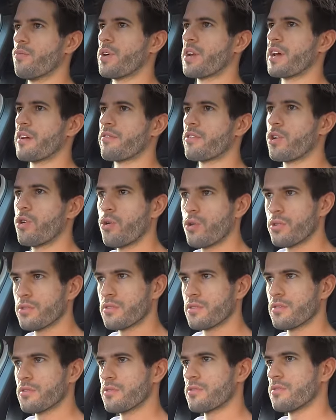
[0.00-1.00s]
When I've
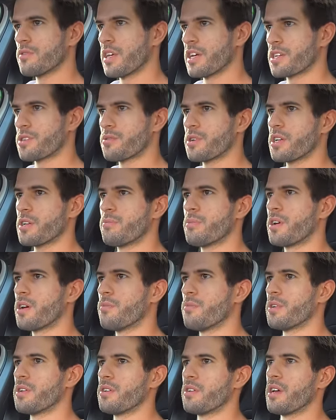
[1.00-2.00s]
called the x-ray
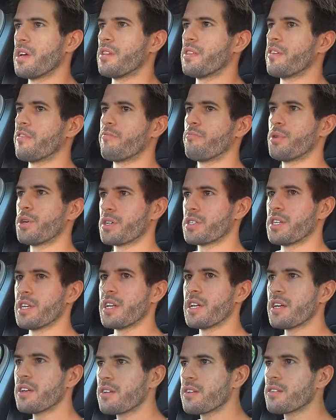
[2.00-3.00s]
department and they've booked
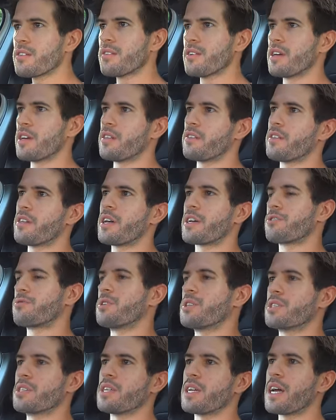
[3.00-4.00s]
it in and the
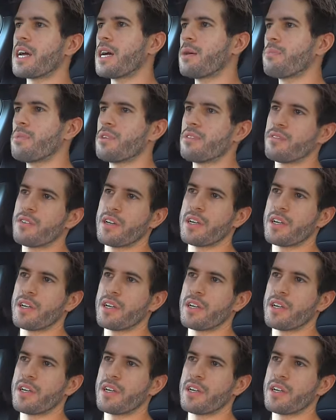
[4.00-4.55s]
x-ray is going to happen,